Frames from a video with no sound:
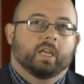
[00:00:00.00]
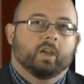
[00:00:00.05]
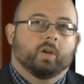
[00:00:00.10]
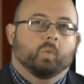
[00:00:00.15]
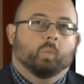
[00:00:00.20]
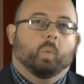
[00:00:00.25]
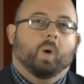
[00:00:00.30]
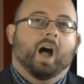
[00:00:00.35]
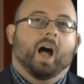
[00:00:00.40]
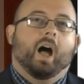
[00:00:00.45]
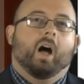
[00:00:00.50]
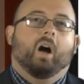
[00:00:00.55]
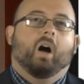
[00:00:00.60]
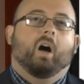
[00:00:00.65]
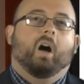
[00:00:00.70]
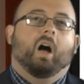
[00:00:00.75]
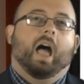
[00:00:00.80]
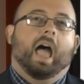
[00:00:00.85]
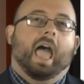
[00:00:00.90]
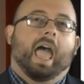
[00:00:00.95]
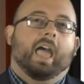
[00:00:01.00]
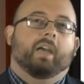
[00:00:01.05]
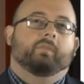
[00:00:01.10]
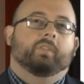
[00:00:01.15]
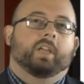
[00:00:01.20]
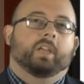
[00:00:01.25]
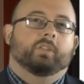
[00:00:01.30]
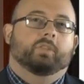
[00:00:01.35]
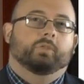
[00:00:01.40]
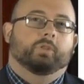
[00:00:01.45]
while
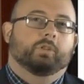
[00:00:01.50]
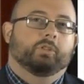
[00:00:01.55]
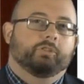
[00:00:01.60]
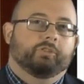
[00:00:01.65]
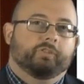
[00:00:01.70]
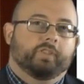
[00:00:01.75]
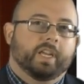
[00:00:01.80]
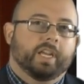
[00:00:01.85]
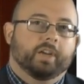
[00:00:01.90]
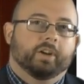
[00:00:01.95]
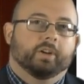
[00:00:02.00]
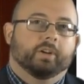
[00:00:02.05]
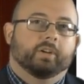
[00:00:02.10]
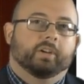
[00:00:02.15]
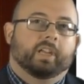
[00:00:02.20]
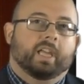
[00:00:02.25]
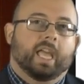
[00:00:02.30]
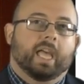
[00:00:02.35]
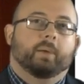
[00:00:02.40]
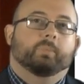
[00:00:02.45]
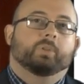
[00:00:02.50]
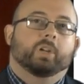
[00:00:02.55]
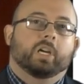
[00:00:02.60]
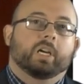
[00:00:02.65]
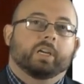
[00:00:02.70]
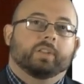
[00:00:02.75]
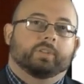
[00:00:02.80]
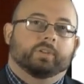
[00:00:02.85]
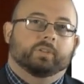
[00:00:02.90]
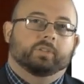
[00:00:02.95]
having through fear kept
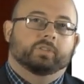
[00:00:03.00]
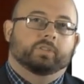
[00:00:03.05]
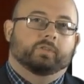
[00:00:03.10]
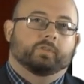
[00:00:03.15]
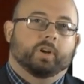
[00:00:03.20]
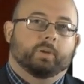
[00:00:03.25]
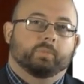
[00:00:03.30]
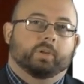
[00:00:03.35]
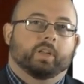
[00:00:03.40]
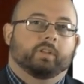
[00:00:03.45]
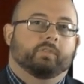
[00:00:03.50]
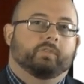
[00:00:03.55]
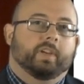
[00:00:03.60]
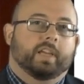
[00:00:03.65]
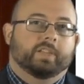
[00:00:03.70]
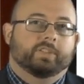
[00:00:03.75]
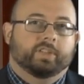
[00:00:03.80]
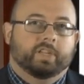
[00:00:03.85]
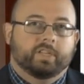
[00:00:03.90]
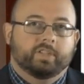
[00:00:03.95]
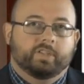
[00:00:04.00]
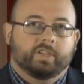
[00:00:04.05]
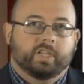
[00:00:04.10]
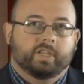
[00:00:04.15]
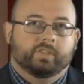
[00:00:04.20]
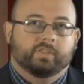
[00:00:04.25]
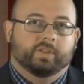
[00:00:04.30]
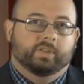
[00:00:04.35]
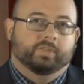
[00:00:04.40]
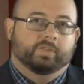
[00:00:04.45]
others from confessing
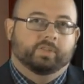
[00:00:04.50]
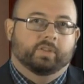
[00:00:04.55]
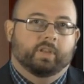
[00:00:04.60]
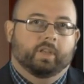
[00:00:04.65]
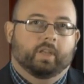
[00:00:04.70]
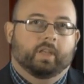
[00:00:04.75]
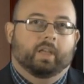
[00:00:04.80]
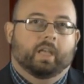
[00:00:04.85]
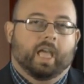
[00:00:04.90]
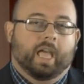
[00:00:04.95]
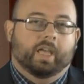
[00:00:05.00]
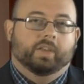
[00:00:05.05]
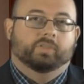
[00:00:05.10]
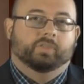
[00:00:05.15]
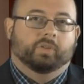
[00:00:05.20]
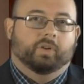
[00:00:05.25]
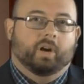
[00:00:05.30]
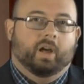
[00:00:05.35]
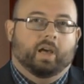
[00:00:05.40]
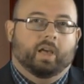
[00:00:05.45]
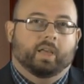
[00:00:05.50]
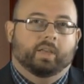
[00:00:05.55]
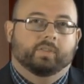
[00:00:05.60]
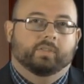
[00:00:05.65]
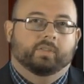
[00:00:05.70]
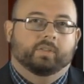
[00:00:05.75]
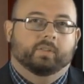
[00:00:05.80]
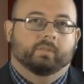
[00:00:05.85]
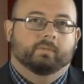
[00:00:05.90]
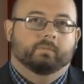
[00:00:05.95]
Jesus as
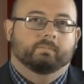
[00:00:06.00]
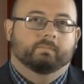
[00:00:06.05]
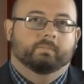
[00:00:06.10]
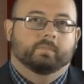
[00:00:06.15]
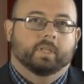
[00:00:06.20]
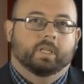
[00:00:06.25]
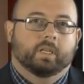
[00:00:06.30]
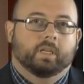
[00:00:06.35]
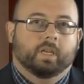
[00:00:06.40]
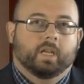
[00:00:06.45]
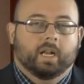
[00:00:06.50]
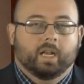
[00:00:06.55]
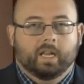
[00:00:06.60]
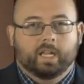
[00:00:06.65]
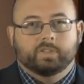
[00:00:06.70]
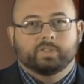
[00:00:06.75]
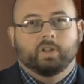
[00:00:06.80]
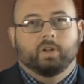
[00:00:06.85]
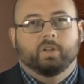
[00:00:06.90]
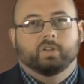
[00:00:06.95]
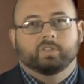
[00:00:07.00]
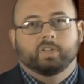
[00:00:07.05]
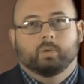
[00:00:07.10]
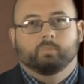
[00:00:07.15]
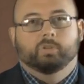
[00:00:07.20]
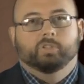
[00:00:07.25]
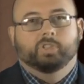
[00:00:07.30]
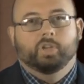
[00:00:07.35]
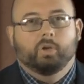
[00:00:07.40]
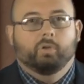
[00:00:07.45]
Christ. Let's notice
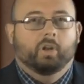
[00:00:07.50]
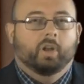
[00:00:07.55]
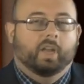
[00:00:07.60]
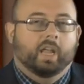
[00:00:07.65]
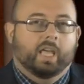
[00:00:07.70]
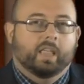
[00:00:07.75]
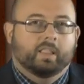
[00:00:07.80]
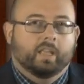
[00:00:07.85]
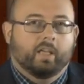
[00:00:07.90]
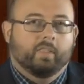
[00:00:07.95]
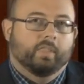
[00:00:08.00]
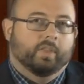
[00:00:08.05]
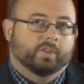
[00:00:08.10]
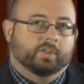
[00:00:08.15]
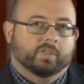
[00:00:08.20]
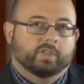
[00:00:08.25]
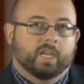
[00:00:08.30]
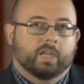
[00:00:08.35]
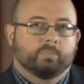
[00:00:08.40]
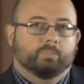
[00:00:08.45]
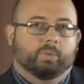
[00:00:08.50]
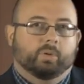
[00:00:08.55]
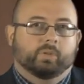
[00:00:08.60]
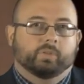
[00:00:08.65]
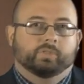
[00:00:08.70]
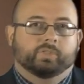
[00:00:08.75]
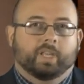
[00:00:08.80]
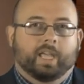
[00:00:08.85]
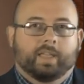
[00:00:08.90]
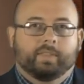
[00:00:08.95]
number two today then, the
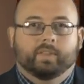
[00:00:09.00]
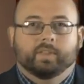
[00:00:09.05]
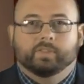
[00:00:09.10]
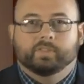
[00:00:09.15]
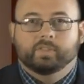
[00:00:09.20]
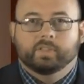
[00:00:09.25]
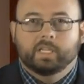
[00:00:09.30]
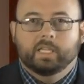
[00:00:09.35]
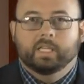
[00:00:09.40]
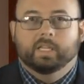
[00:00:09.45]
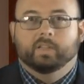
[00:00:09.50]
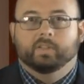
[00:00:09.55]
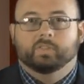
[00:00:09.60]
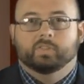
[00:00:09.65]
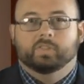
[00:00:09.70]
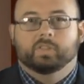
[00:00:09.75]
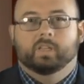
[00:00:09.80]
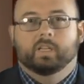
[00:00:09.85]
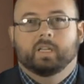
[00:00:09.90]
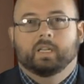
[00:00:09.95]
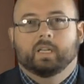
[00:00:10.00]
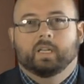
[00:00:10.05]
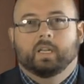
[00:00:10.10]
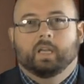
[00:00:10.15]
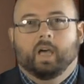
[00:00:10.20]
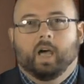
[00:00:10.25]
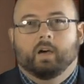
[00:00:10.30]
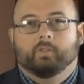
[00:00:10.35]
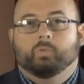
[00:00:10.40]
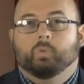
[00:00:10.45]
symbols and the sense
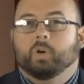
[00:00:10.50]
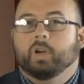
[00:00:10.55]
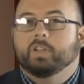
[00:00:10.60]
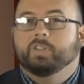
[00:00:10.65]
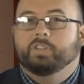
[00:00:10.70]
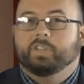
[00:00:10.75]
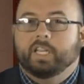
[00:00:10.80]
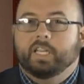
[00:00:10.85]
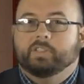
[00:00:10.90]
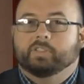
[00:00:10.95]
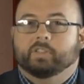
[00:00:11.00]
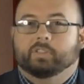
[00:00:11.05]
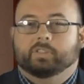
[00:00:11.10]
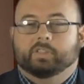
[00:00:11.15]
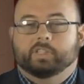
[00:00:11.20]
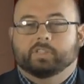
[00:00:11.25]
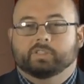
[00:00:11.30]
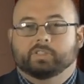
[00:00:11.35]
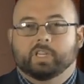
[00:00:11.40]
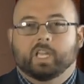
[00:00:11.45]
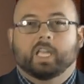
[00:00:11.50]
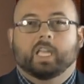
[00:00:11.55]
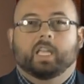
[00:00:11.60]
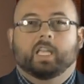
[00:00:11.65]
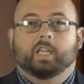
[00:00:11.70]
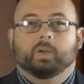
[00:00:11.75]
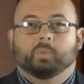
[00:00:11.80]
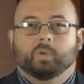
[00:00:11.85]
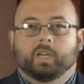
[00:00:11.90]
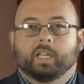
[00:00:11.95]
of what Jesus is
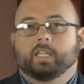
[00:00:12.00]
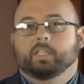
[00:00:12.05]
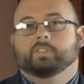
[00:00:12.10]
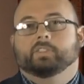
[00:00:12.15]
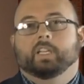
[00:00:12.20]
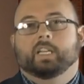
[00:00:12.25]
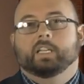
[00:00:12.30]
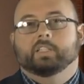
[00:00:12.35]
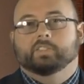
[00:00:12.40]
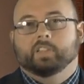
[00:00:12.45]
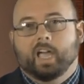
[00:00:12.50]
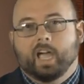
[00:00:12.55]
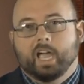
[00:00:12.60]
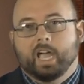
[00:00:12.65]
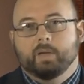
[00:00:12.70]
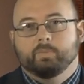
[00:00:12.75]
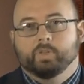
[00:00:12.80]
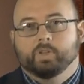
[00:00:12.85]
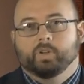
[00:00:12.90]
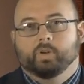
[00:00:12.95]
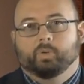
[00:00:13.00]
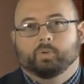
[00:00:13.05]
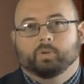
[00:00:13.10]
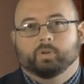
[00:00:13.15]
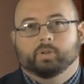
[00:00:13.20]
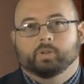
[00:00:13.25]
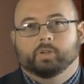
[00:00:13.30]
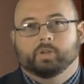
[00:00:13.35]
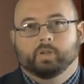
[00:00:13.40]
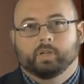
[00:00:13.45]
saying when he says, I am the
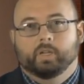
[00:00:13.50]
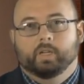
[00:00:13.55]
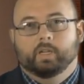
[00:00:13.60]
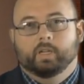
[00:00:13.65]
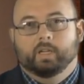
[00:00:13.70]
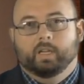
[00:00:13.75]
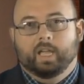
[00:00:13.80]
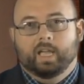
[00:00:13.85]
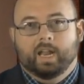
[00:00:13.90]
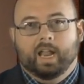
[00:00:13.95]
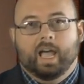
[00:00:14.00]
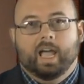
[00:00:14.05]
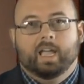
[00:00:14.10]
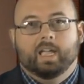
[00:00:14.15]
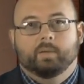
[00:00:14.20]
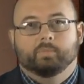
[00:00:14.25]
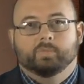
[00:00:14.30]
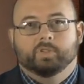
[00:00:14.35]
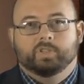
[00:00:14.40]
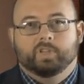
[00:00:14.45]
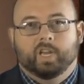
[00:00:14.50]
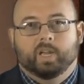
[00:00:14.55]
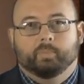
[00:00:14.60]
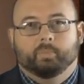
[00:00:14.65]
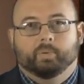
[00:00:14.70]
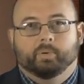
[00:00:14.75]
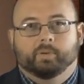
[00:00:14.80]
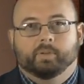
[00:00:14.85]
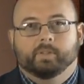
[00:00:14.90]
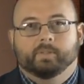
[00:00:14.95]
door and I am the
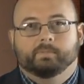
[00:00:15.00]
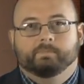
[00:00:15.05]
shepherd.